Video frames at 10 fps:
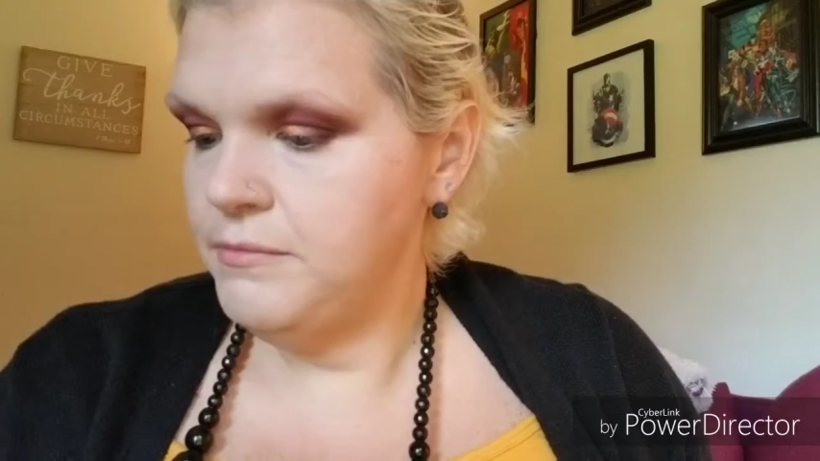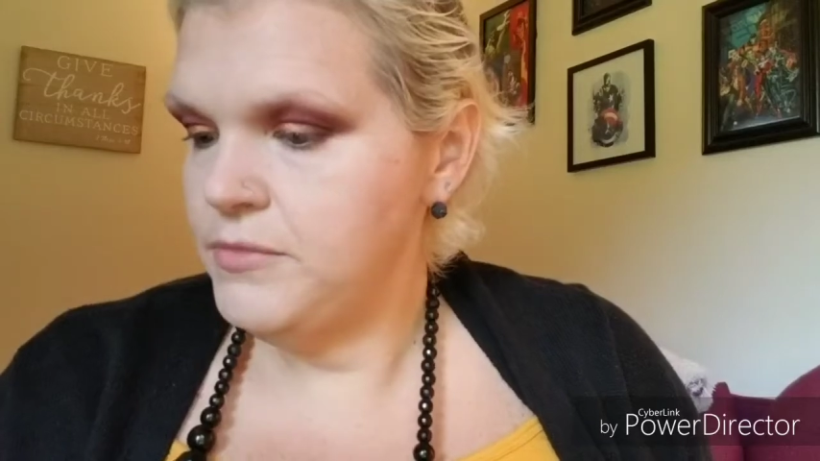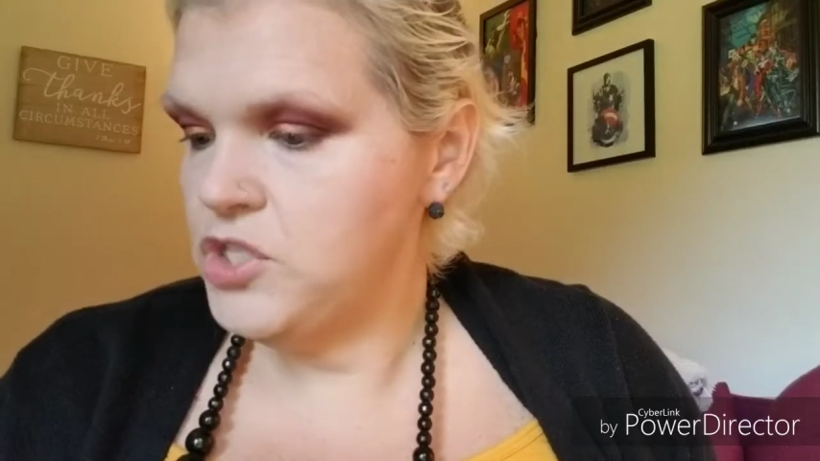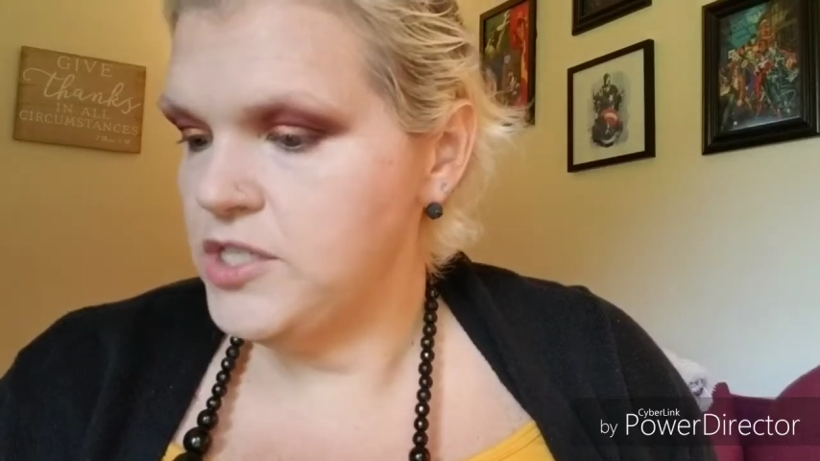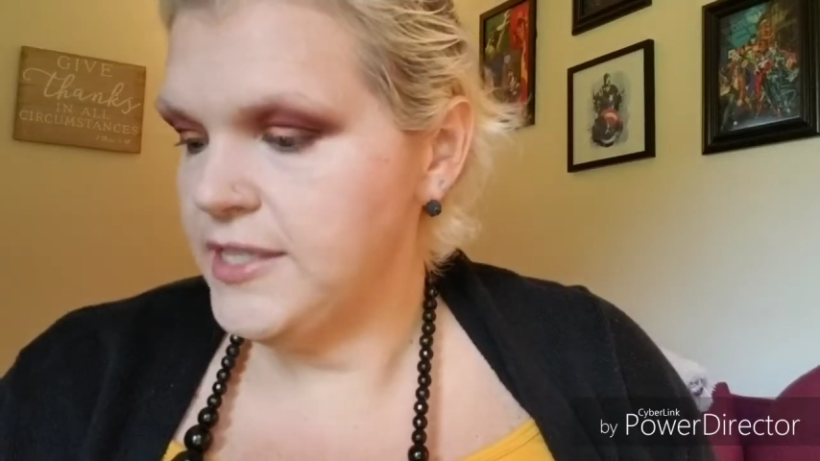
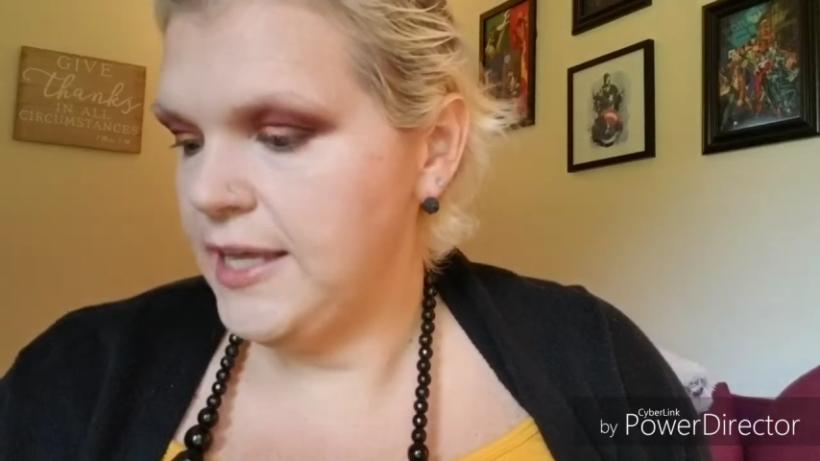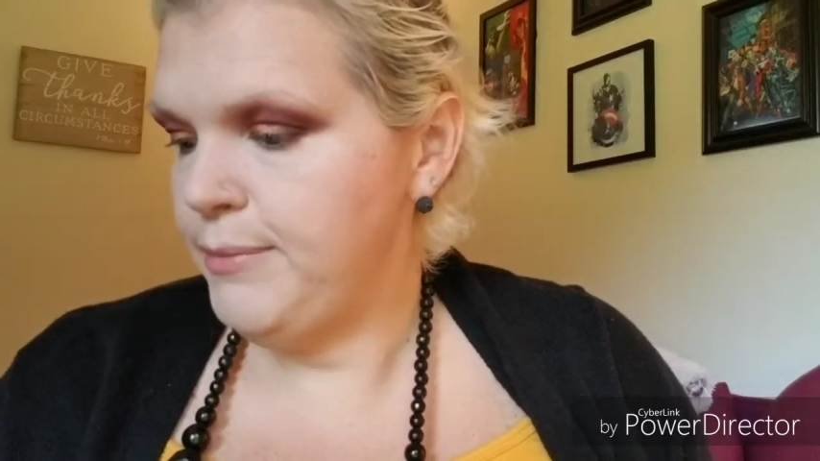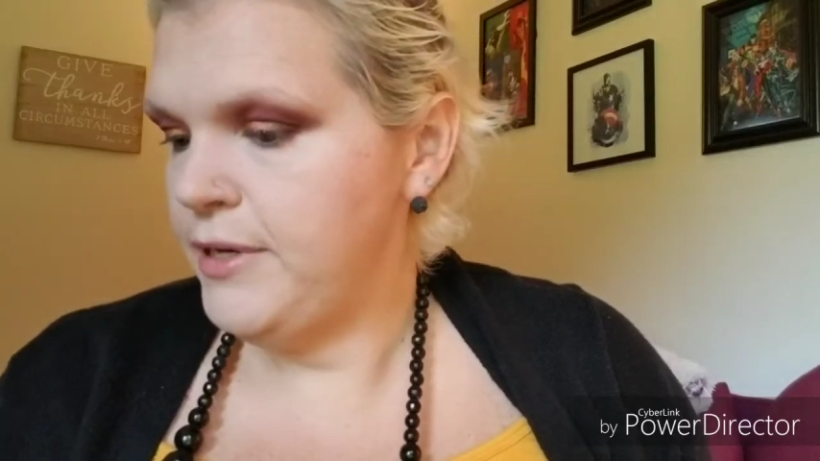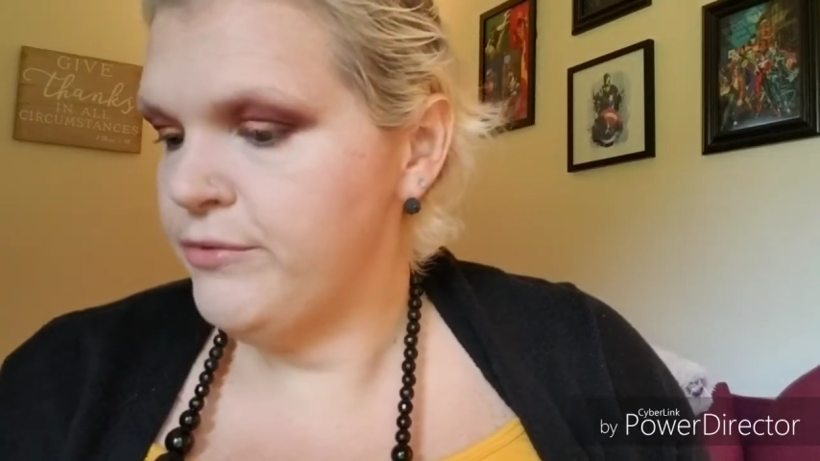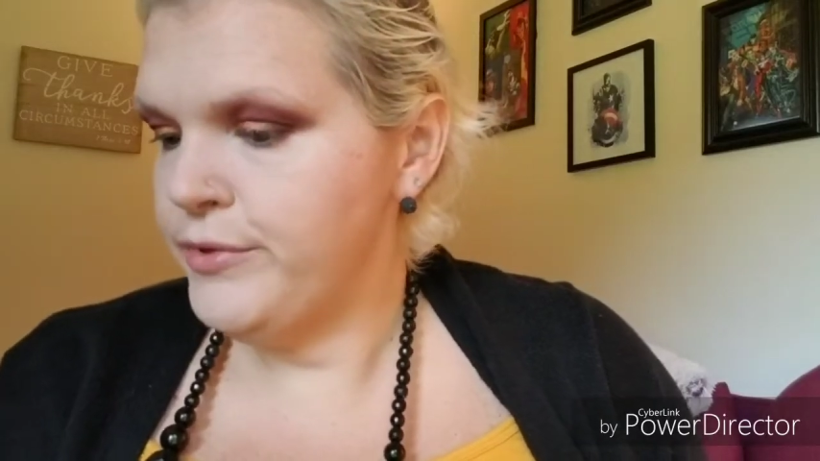Just keeping
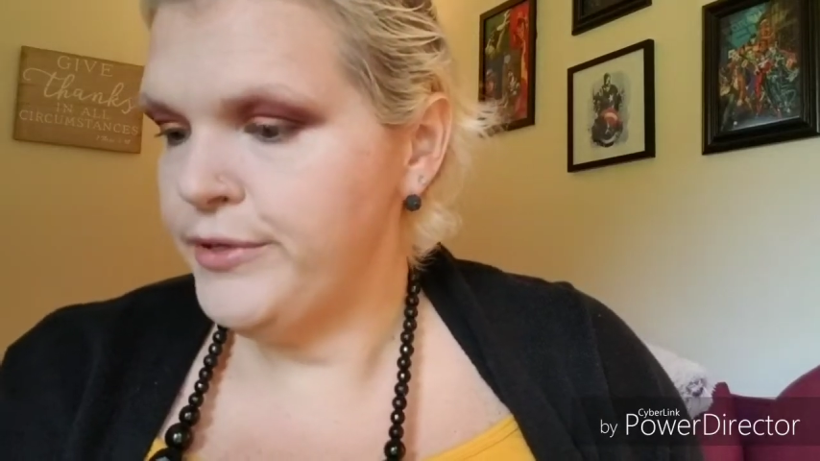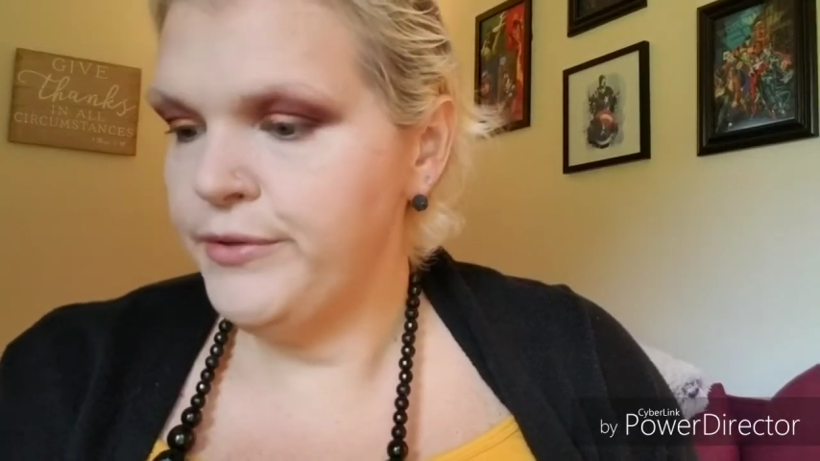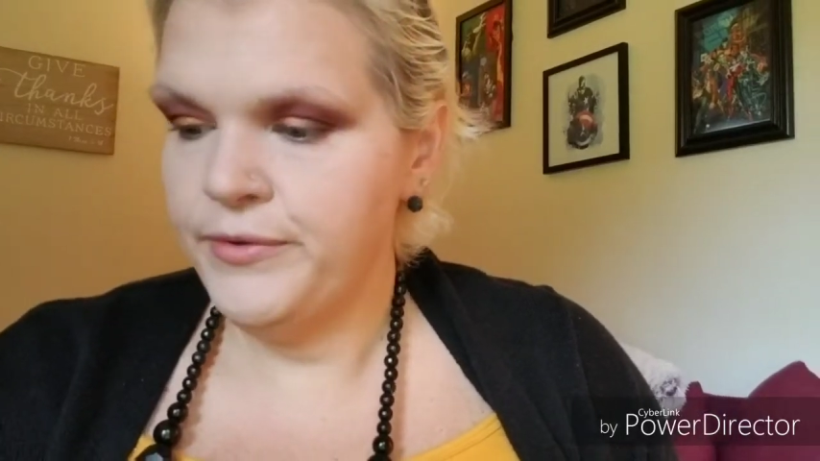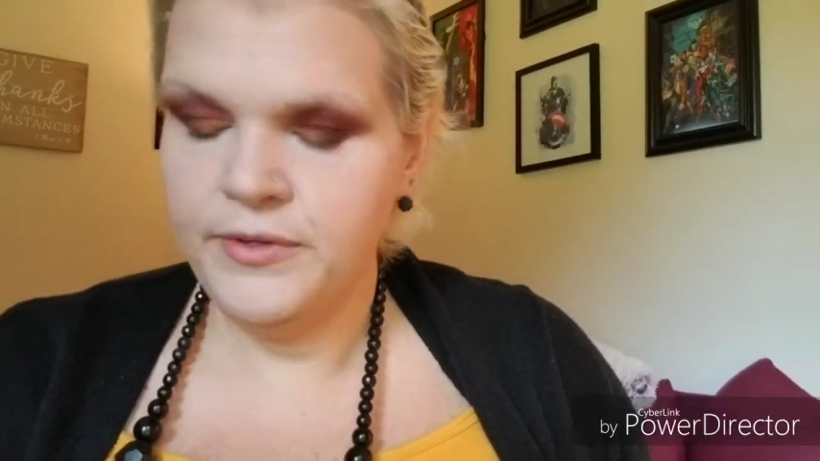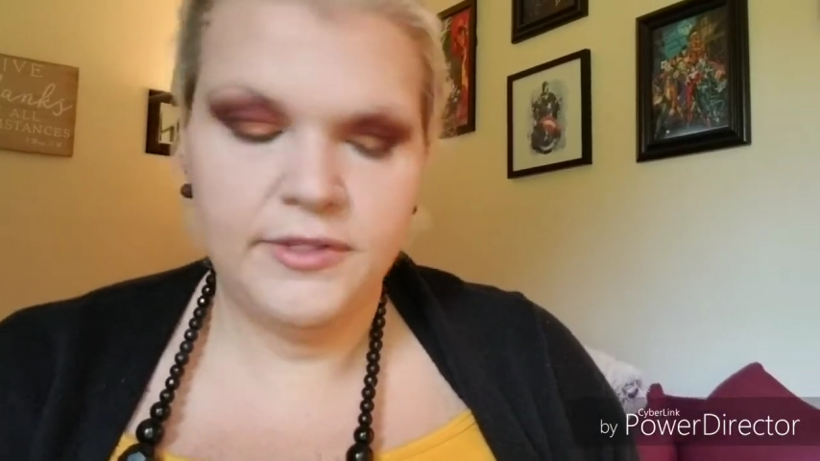it real.
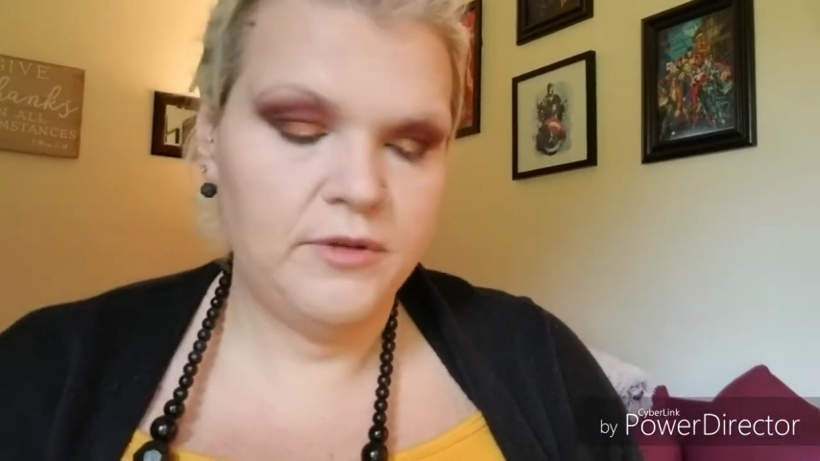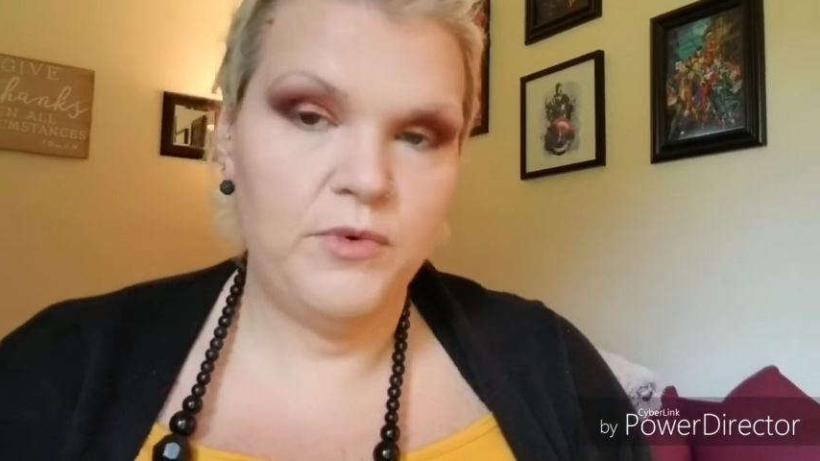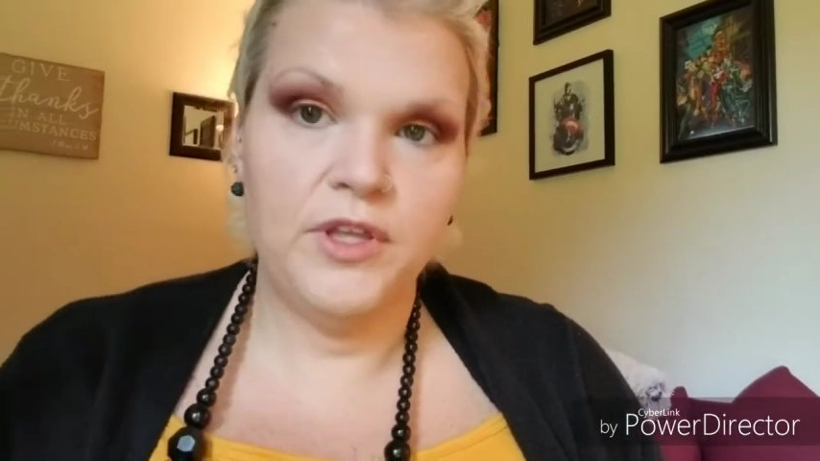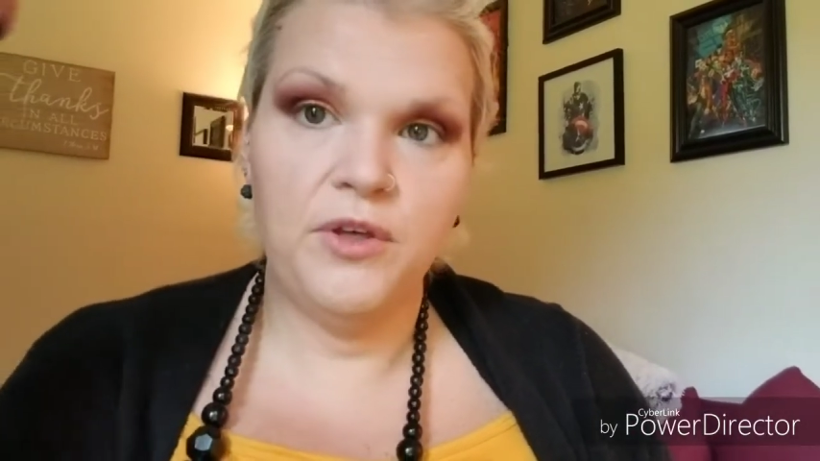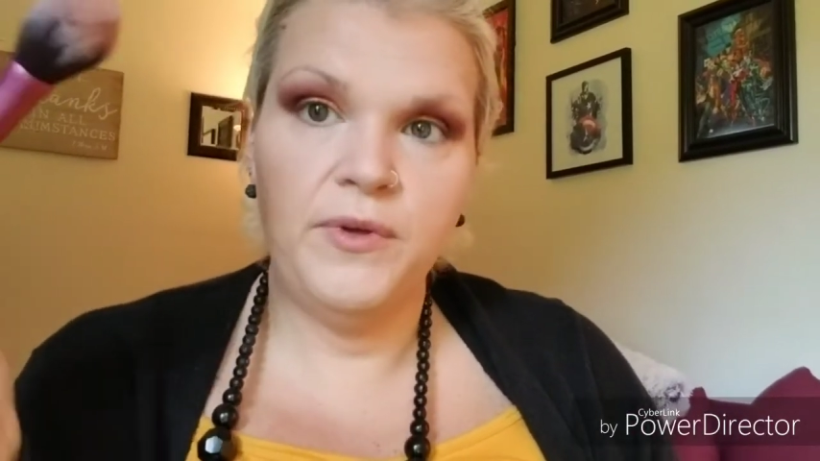So I'm going
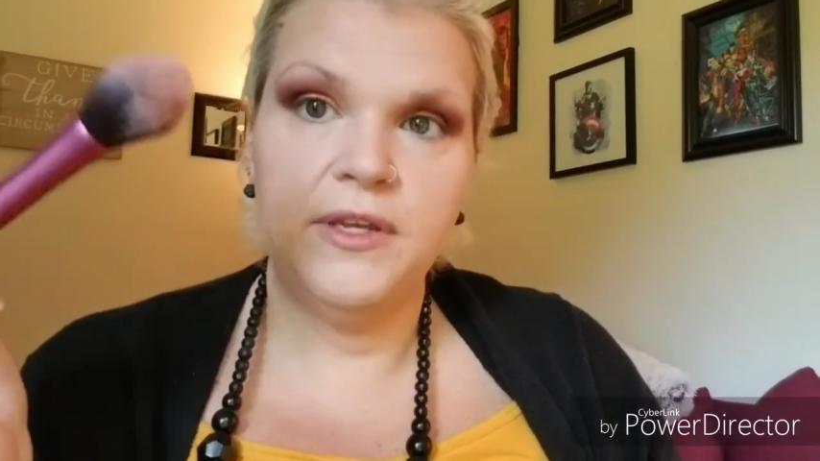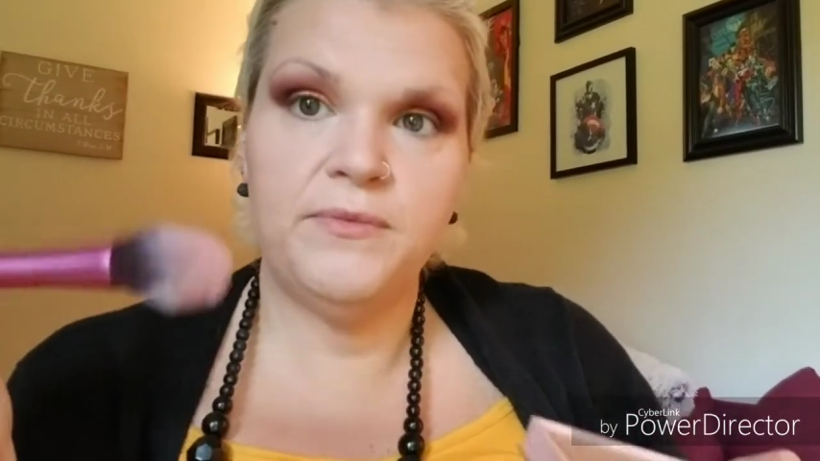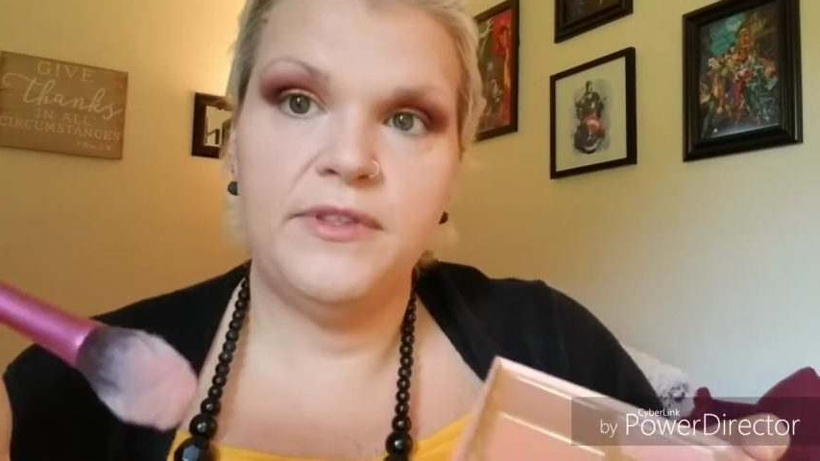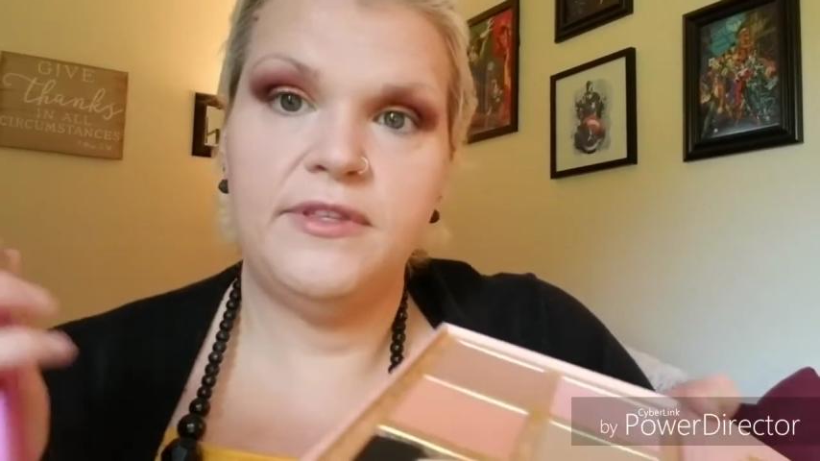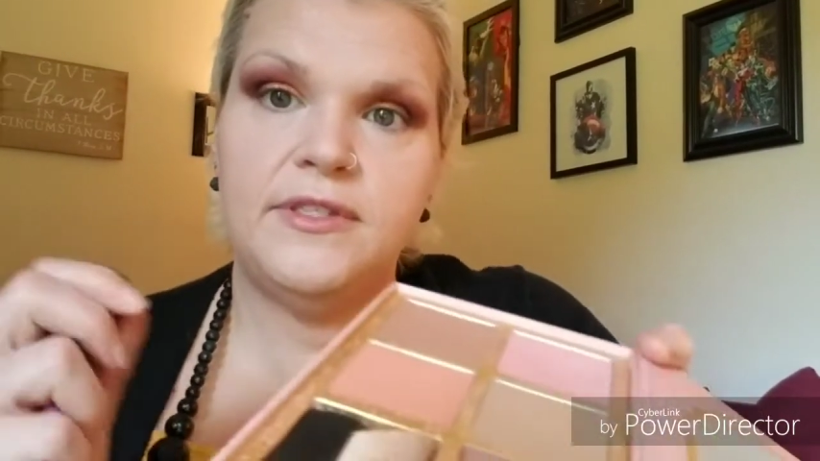to go in
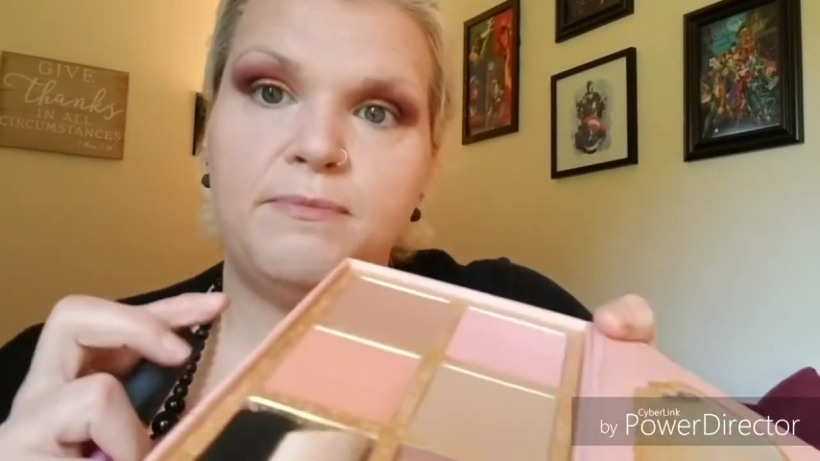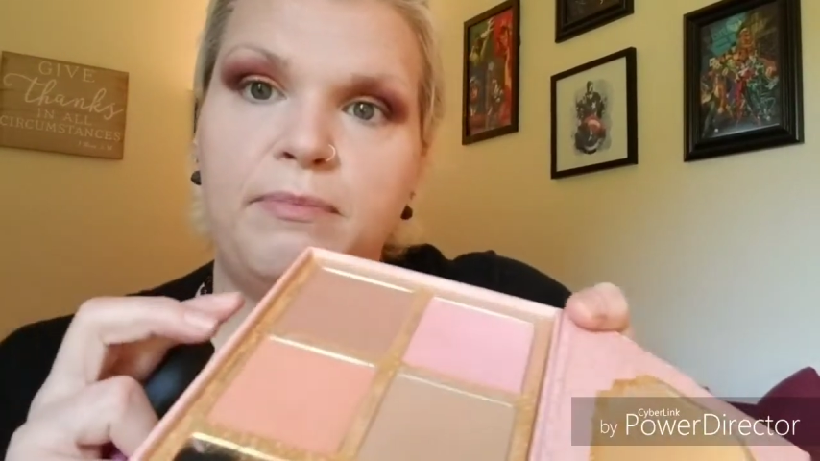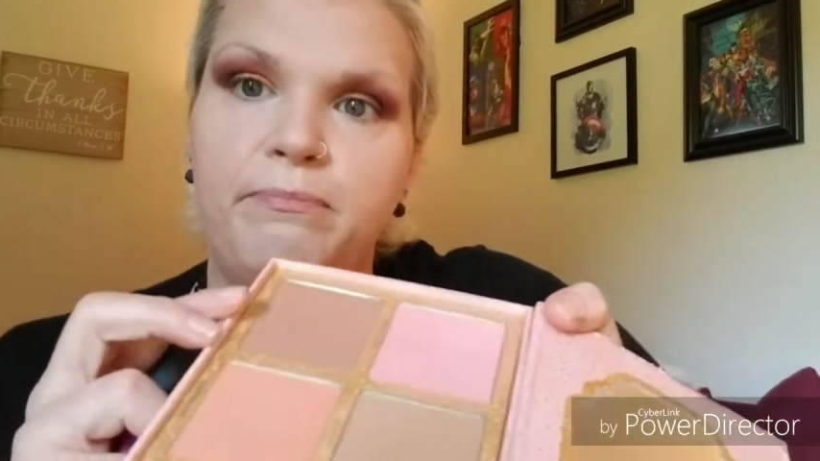with this